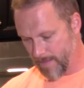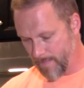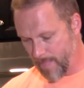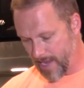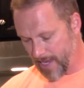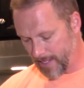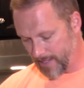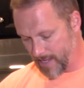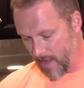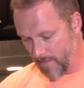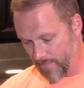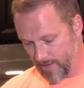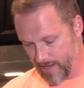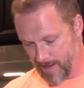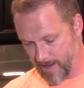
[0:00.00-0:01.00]
in the
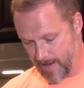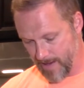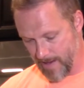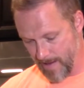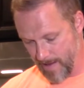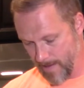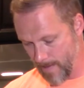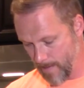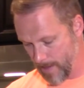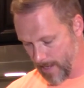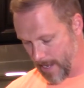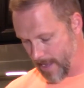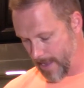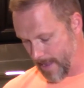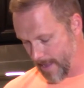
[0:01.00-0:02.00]
oven here,
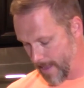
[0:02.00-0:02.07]
okay?